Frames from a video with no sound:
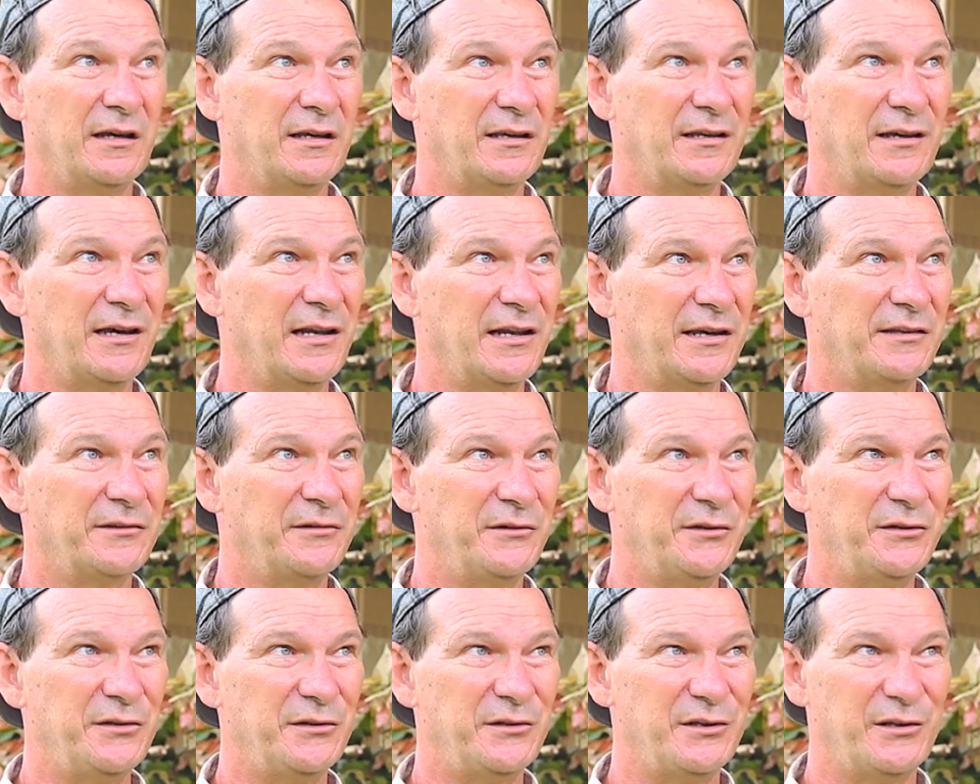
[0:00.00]
like
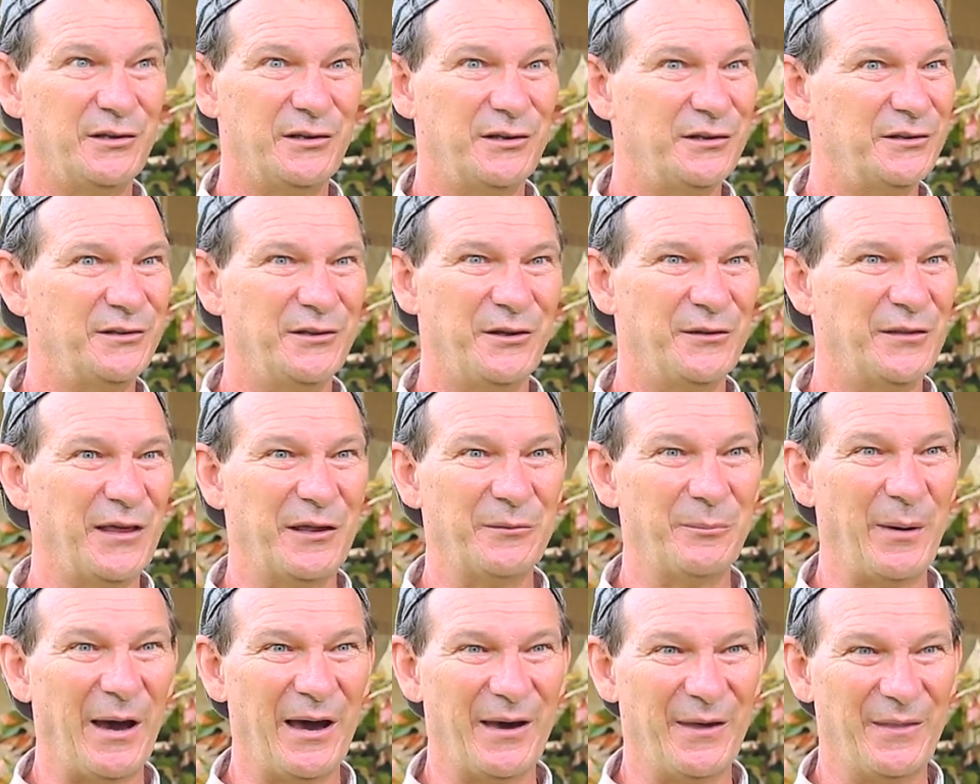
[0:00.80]
electricity is not
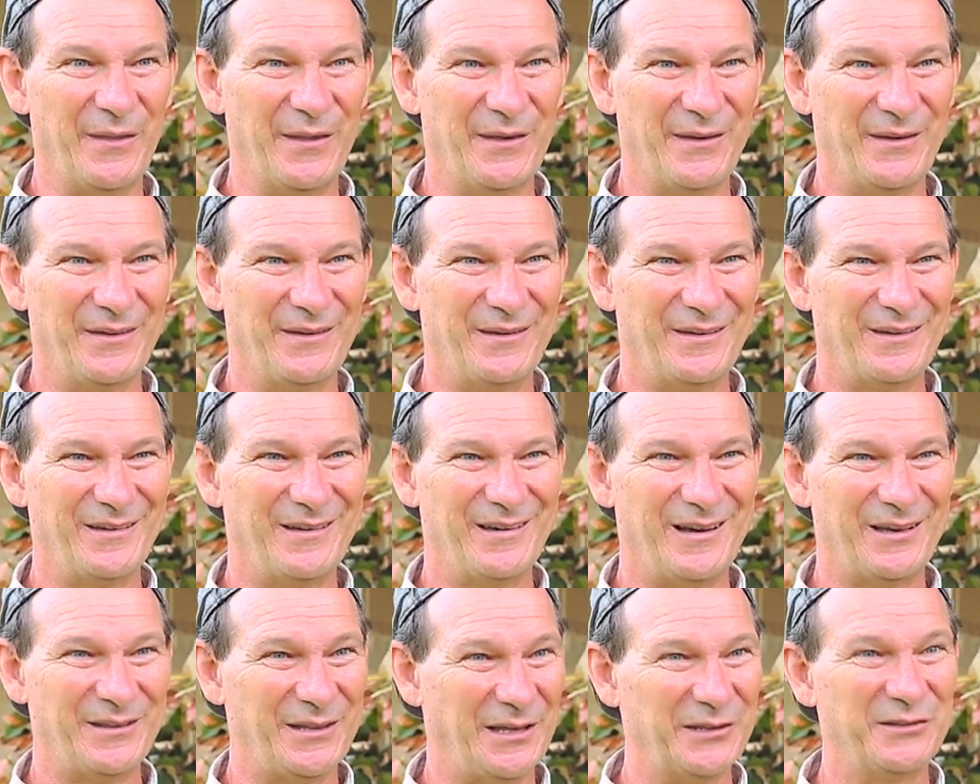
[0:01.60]
that bad.
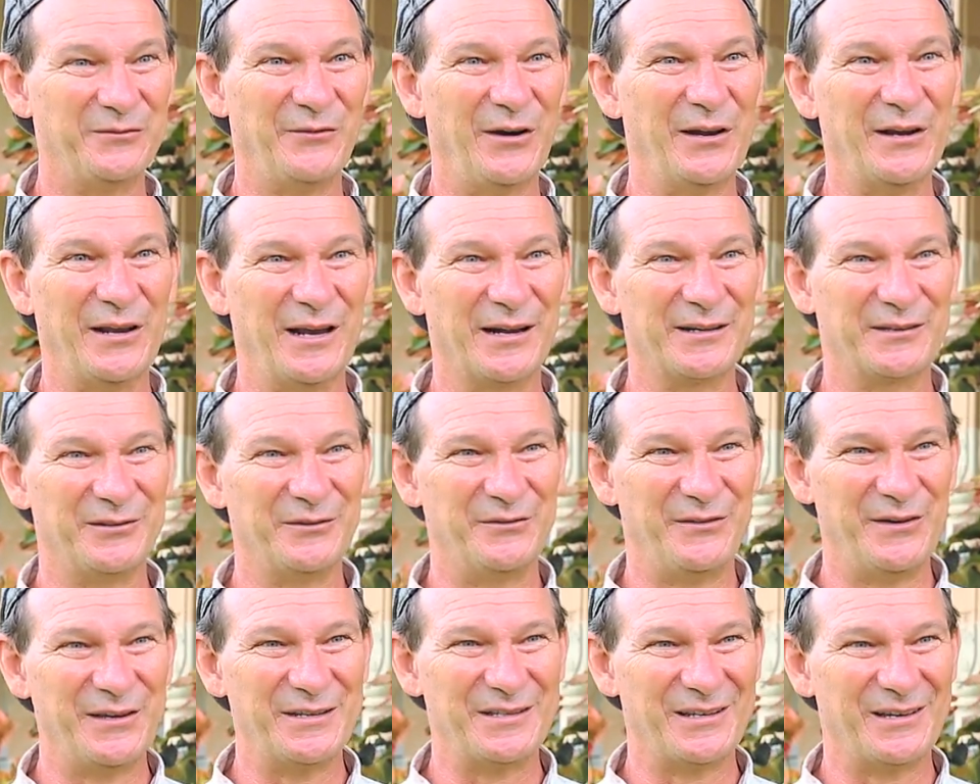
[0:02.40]
And that's very
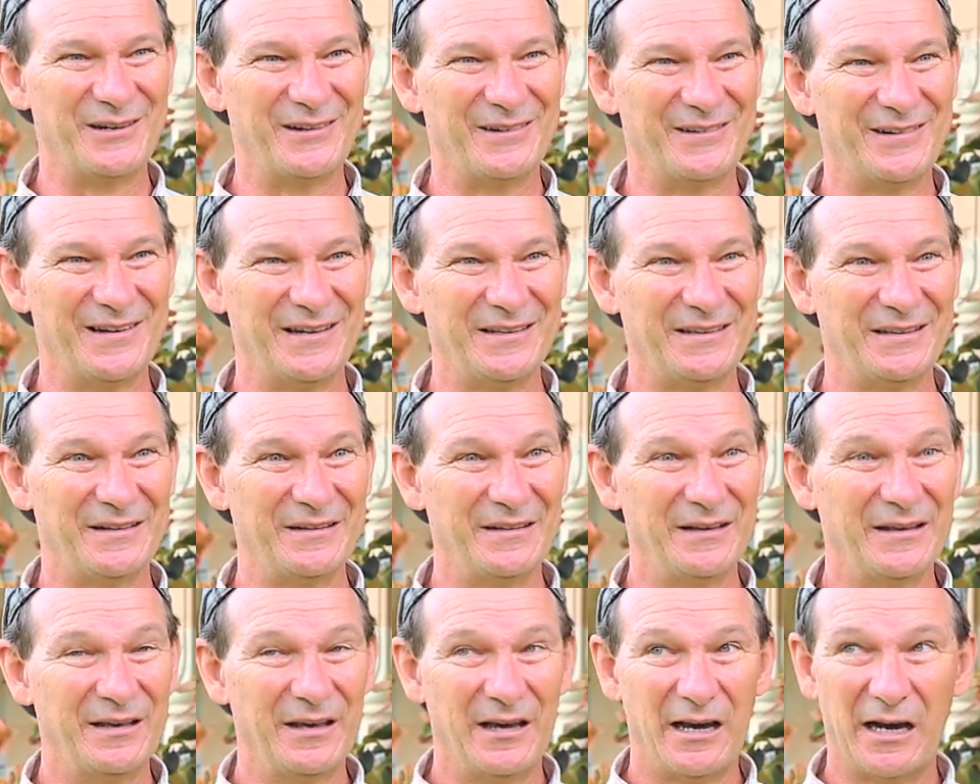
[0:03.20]
artificial, all right?
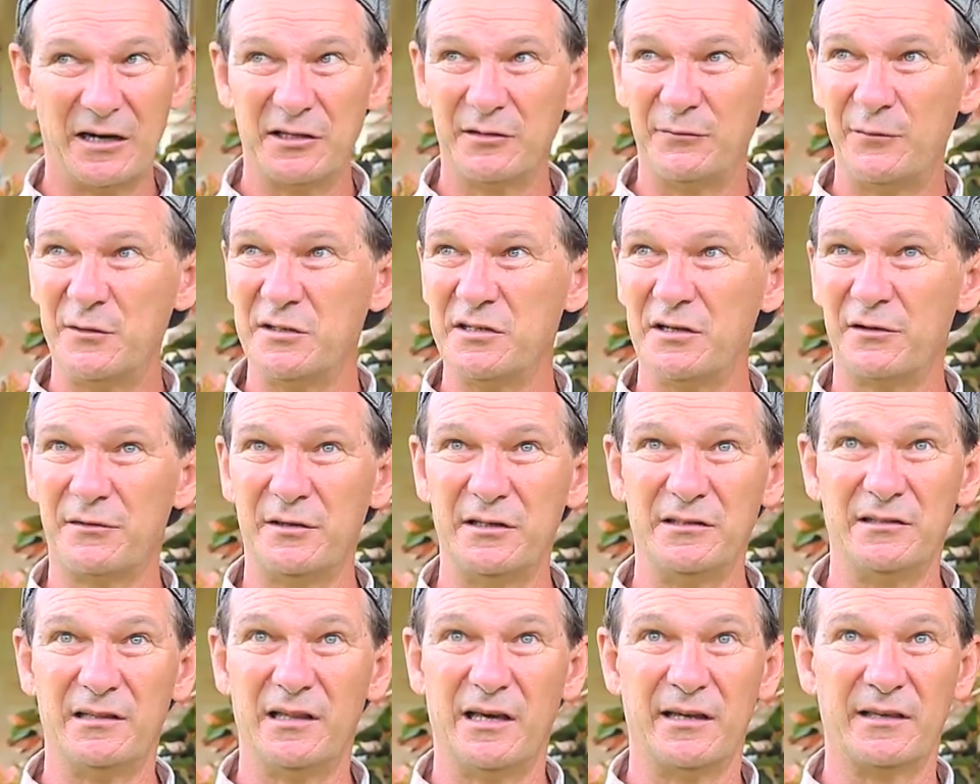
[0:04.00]
Artificial
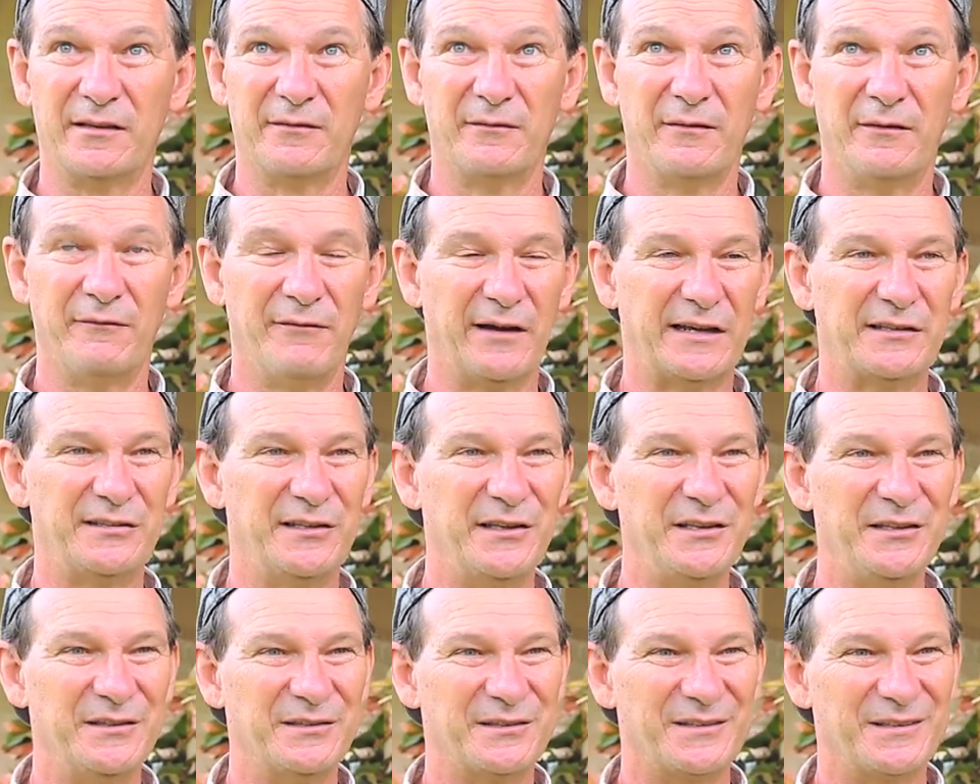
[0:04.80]
things like
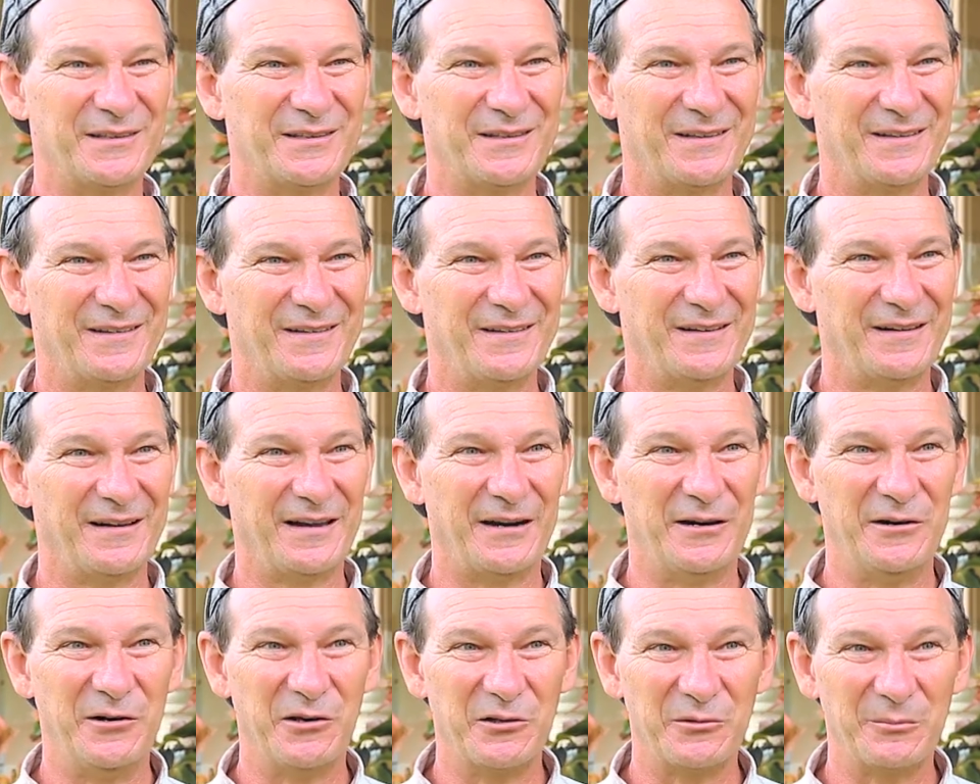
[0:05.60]
vaccines
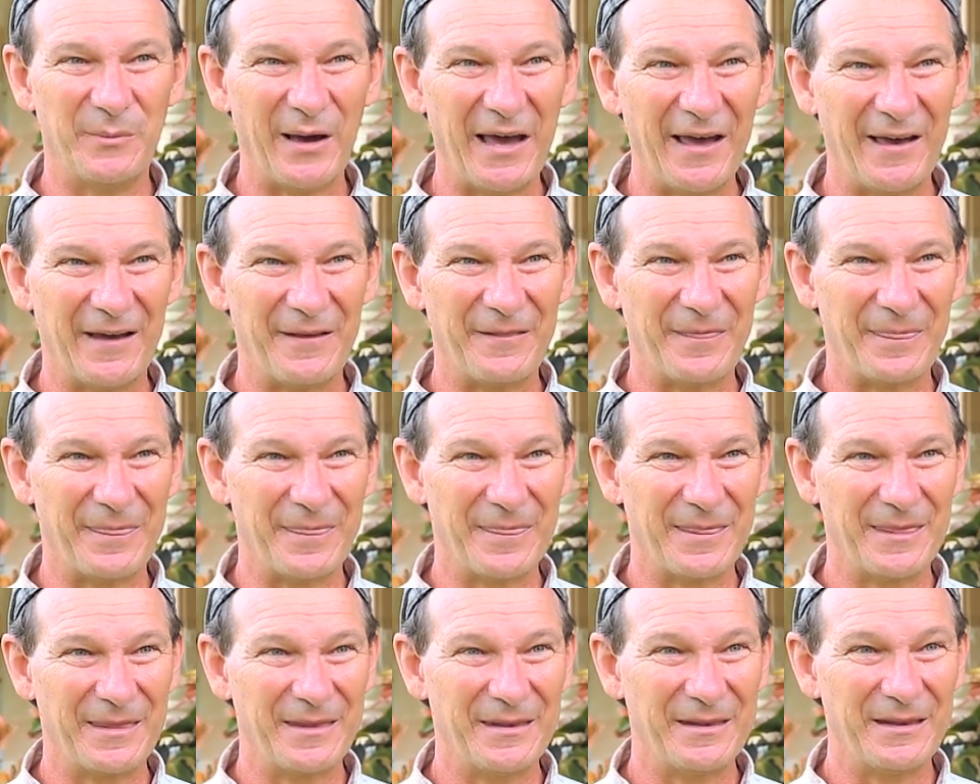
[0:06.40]
are not bad.
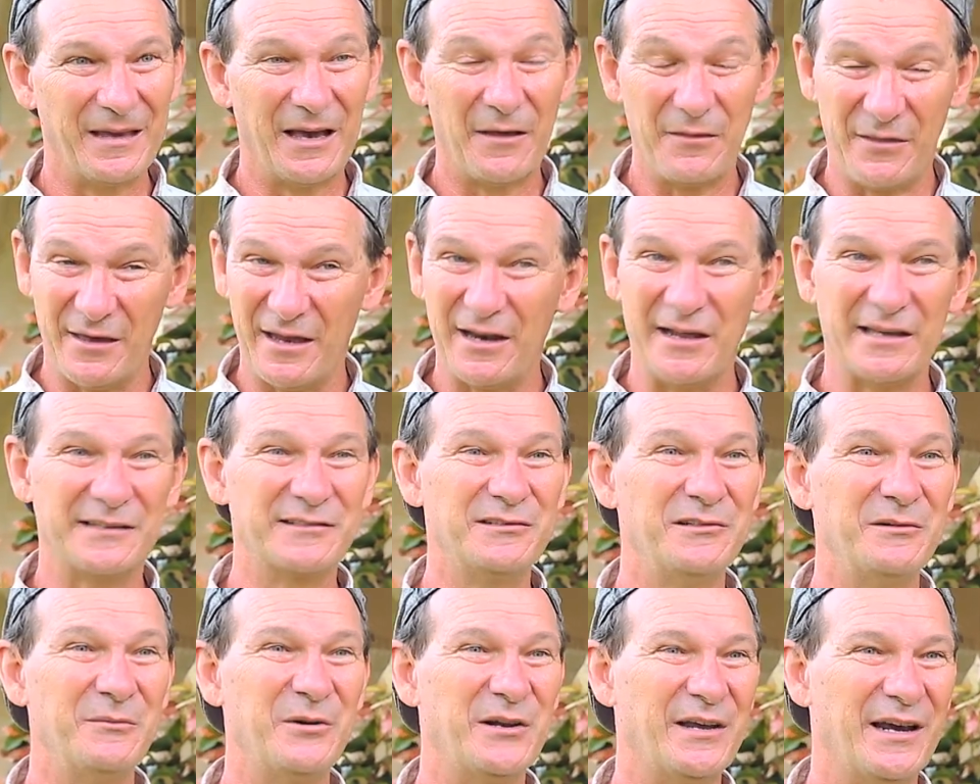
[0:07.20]
And they are
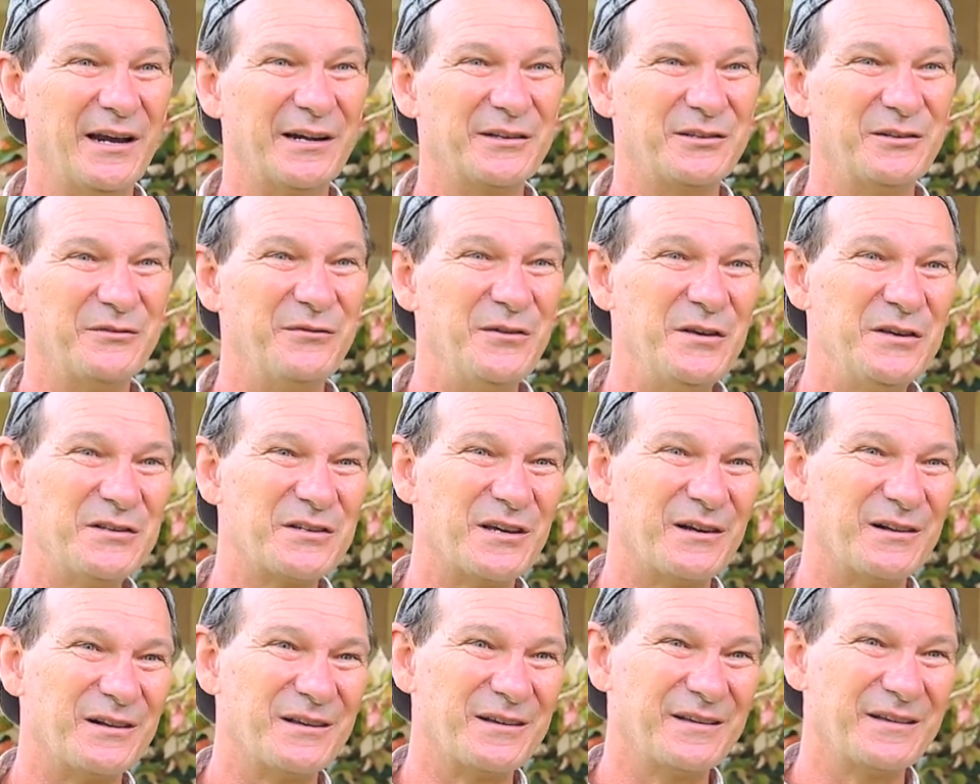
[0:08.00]
extremely
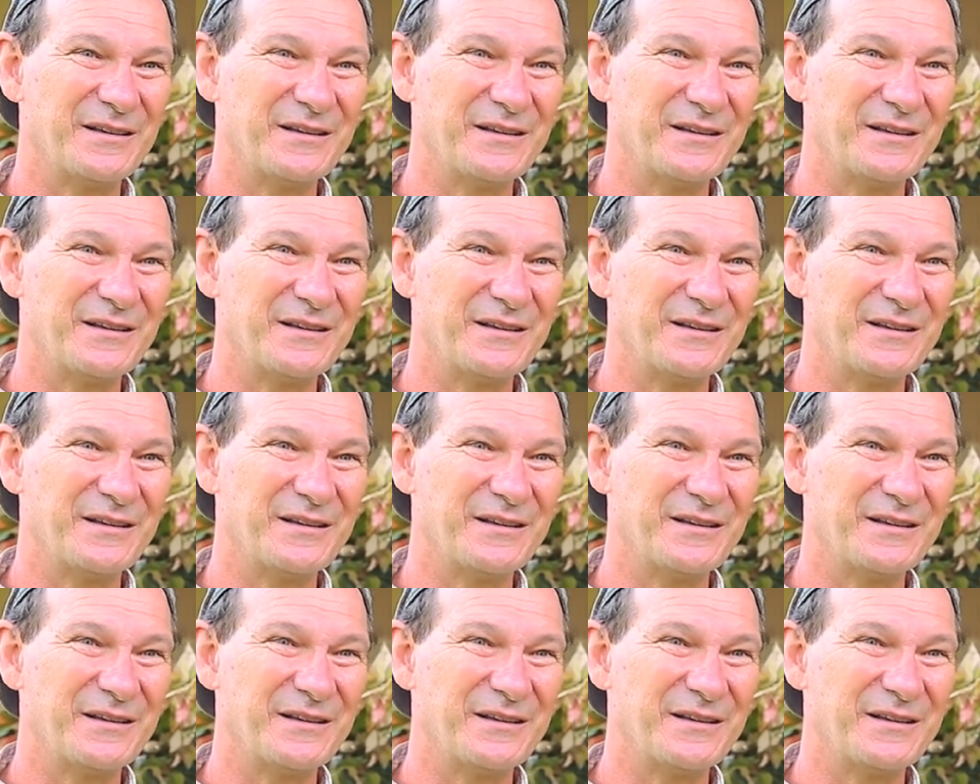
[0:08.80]
artificial.